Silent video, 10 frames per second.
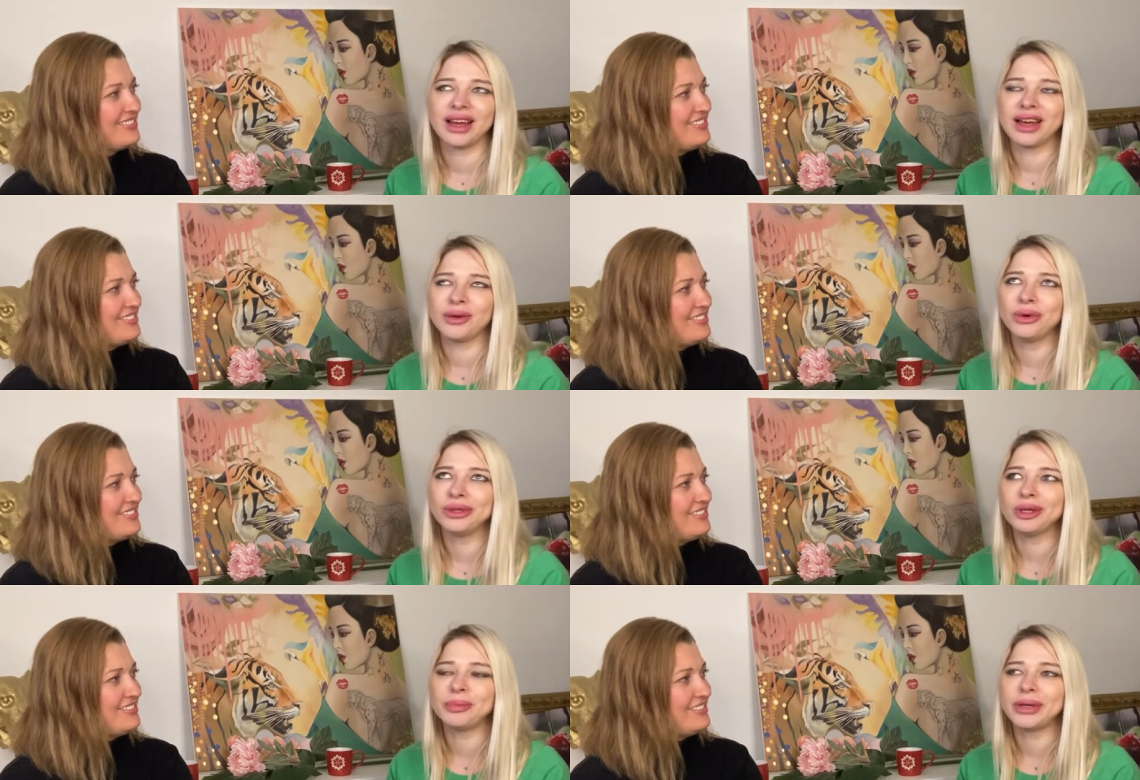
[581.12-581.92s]
Speaker 1: I want
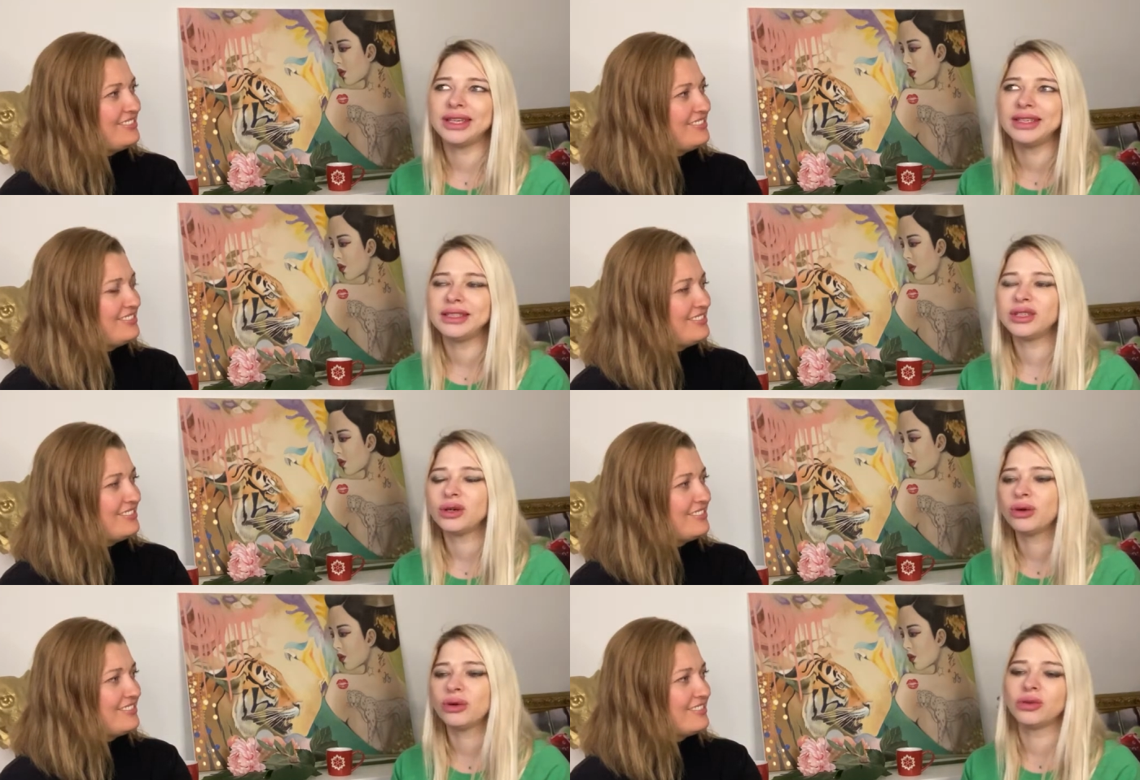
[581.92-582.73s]
to paint
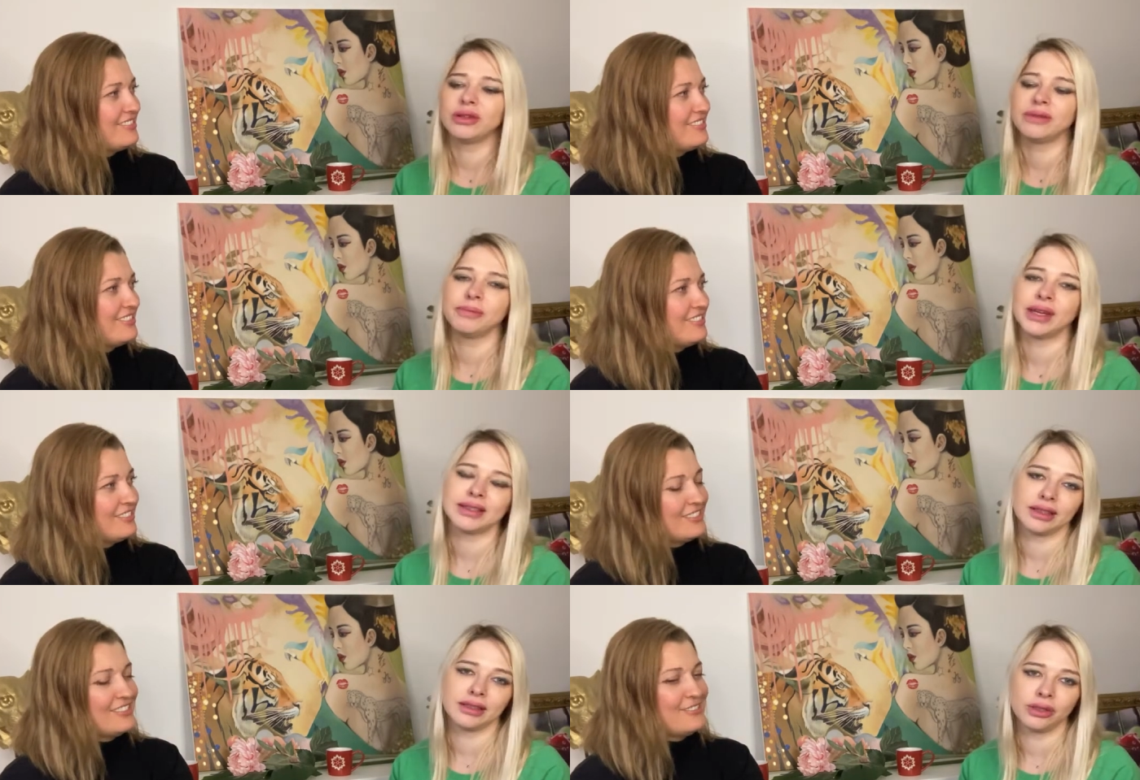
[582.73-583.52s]
on the
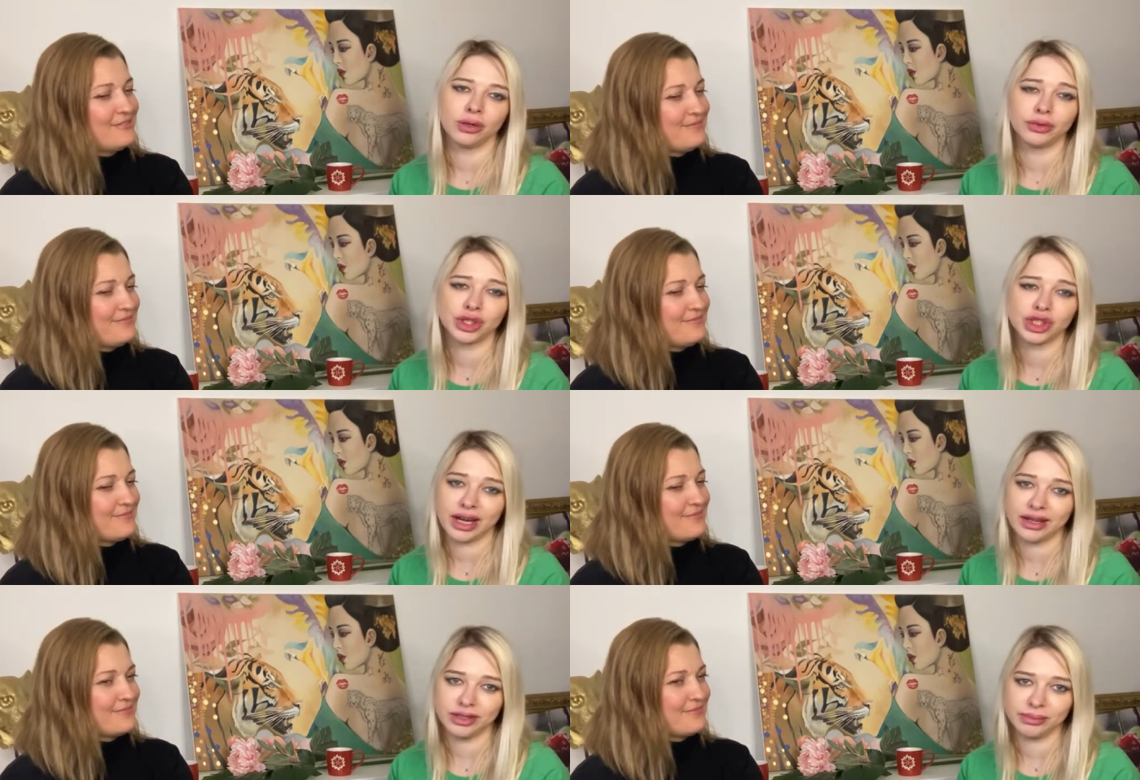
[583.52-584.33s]
metal, on a
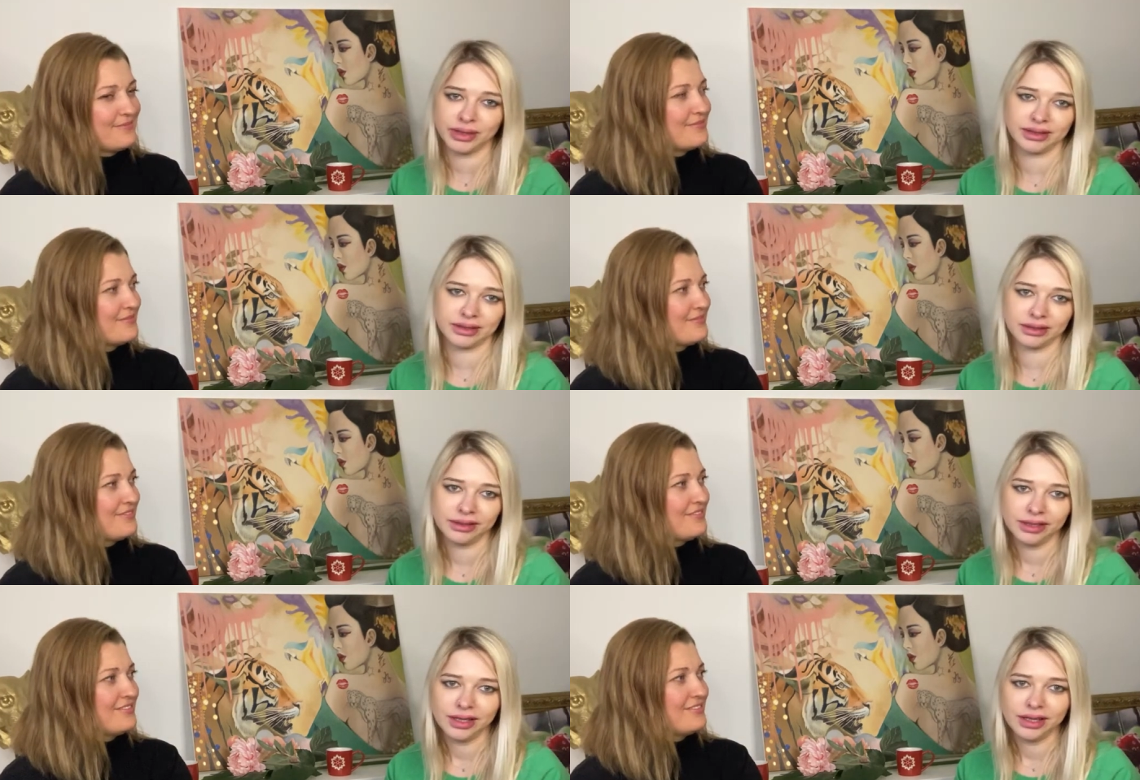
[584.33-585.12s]
shiny metal.